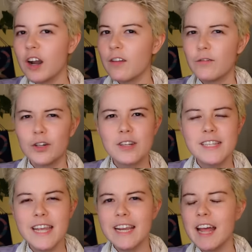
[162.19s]
a first
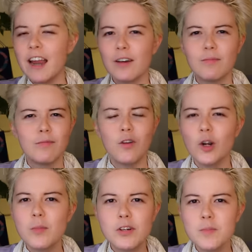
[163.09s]
date at a
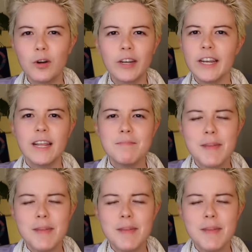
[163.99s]
farmer's market in